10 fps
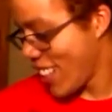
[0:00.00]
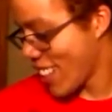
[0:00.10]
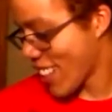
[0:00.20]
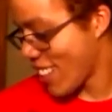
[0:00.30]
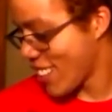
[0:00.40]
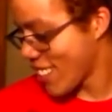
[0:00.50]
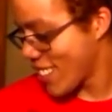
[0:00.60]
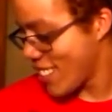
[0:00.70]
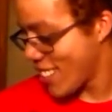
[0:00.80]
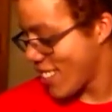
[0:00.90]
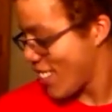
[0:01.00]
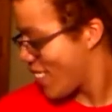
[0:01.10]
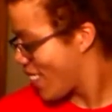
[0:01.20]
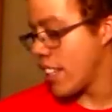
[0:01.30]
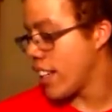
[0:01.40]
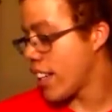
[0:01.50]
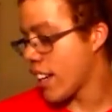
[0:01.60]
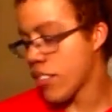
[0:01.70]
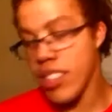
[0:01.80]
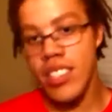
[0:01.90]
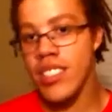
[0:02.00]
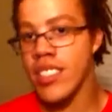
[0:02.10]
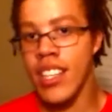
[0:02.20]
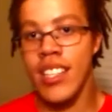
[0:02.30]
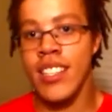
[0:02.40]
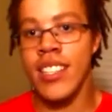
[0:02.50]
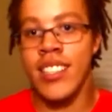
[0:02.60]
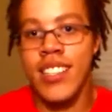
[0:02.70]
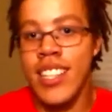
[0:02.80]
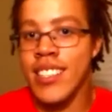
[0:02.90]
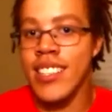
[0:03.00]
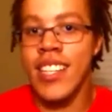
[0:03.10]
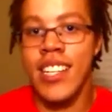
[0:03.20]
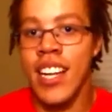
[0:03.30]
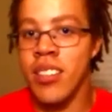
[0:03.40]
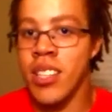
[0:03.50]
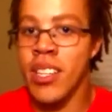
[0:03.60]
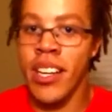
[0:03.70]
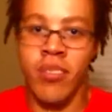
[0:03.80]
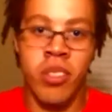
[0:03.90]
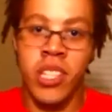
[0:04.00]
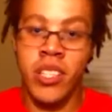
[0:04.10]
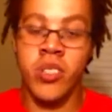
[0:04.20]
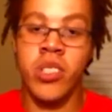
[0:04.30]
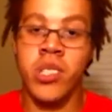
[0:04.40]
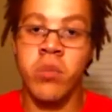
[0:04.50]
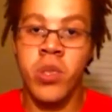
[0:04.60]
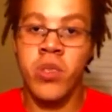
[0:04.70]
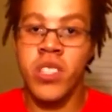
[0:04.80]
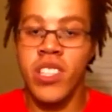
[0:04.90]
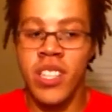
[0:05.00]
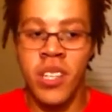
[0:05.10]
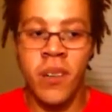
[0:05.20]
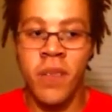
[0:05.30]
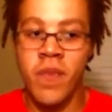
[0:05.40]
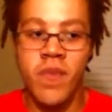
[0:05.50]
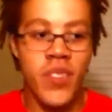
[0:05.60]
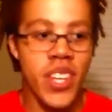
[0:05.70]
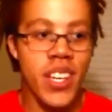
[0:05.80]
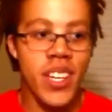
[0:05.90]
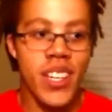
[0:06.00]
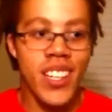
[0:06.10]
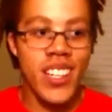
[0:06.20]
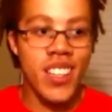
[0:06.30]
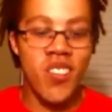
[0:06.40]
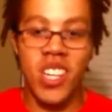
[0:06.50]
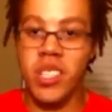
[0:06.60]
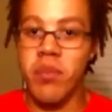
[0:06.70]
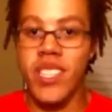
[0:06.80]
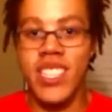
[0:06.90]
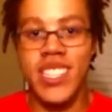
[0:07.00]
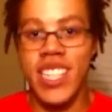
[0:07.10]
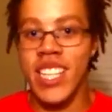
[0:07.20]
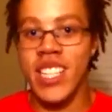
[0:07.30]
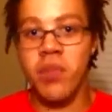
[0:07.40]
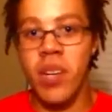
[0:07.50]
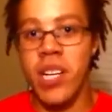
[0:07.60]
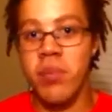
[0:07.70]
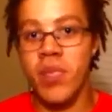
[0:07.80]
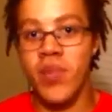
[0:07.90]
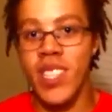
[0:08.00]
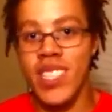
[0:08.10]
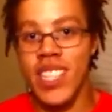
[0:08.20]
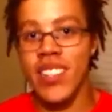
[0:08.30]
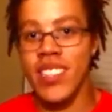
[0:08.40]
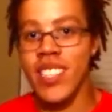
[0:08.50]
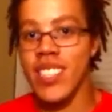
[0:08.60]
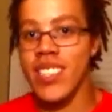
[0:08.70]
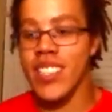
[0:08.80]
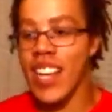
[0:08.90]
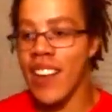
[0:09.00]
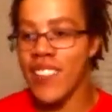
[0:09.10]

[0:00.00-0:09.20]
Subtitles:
Anything else? Yeah, like I said, I really enjoyed this movie. Recommend it to any Spider-Man fans out there.